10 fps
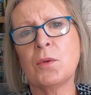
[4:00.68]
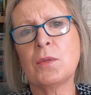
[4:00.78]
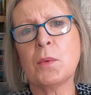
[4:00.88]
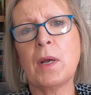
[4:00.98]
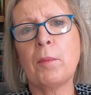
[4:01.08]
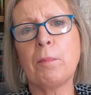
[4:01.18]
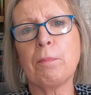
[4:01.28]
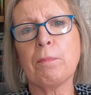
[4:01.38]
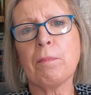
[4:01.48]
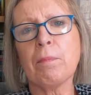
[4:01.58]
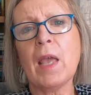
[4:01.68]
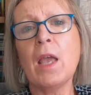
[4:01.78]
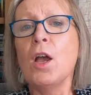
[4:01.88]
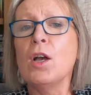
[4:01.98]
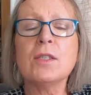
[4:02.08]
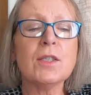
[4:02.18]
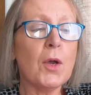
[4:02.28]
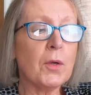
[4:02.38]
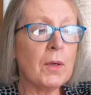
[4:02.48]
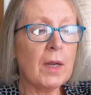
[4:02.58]
you as well.
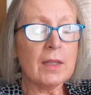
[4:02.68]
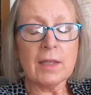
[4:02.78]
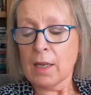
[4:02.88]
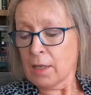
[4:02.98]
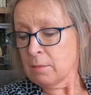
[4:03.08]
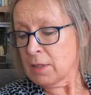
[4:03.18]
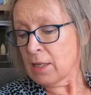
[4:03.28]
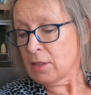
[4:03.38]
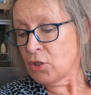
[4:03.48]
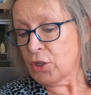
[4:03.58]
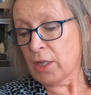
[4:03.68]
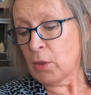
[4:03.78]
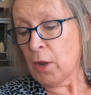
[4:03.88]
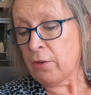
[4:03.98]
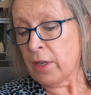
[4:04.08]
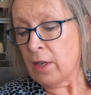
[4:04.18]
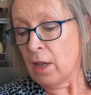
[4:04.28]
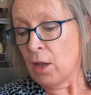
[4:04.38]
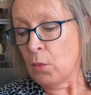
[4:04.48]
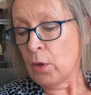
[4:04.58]
So that comes out in January.
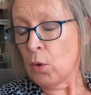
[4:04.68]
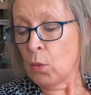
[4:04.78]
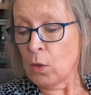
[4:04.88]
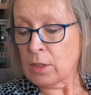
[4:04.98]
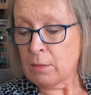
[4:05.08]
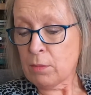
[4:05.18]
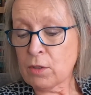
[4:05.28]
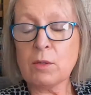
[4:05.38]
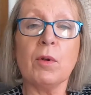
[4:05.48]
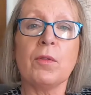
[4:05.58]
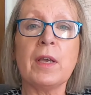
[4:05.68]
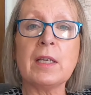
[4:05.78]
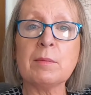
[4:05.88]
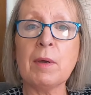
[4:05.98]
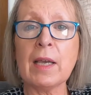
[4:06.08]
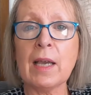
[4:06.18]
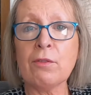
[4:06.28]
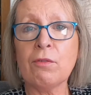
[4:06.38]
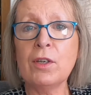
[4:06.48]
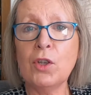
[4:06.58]
We All Want Impossible Things by
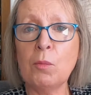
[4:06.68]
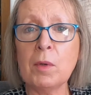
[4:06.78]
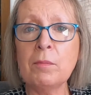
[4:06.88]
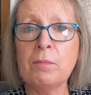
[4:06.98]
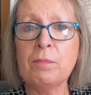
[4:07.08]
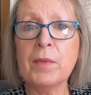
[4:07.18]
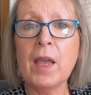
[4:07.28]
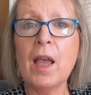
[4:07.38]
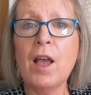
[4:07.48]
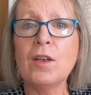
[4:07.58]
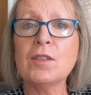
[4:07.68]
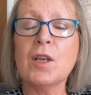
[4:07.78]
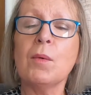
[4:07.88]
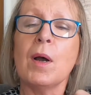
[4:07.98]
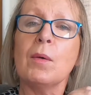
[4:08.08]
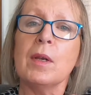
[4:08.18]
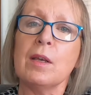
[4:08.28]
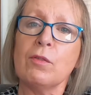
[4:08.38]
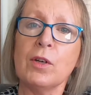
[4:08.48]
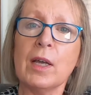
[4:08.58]
Catherine Newman. So I will
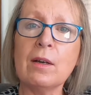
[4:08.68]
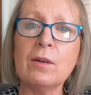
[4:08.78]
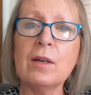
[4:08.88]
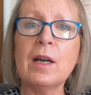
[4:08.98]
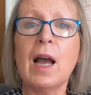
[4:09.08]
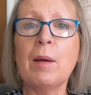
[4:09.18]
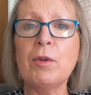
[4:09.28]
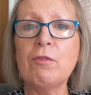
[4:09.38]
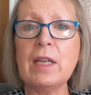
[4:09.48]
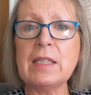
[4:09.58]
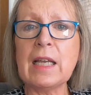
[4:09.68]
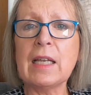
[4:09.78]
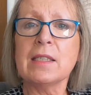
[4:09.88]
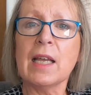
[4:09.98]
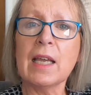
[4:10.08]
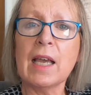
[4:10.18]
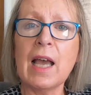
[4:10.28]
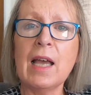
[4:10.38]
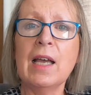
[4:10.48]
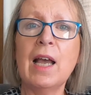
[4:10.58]
leave you now. Happy reading. Take
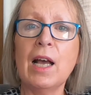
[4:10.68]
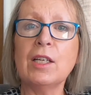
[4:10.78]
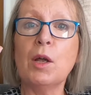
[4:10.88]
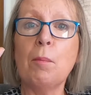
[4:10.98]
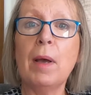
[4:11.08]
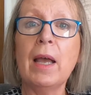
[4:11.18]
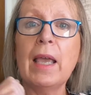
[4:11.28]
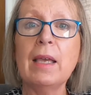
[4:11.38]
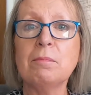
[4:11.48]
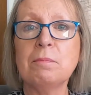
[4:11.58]
care, and bye.